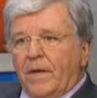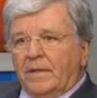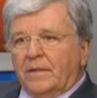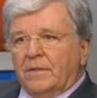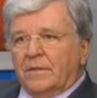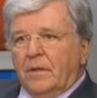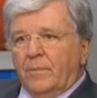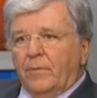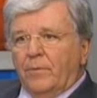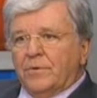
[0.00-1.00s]
talk politics
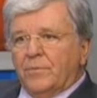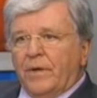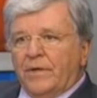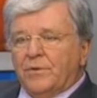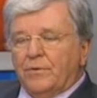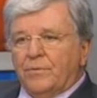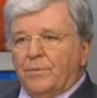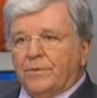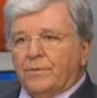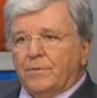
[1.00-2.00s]
a little bit. Were you surprised
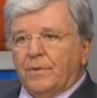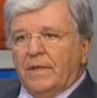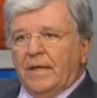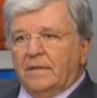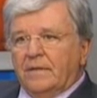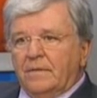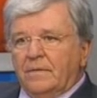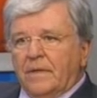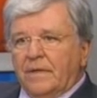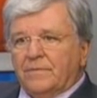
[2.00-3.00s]
George Bush was
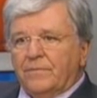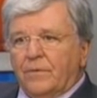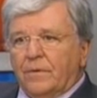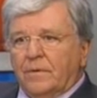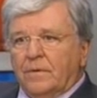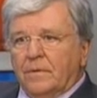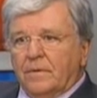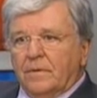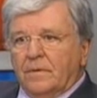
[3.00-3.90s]
reelected in 2004?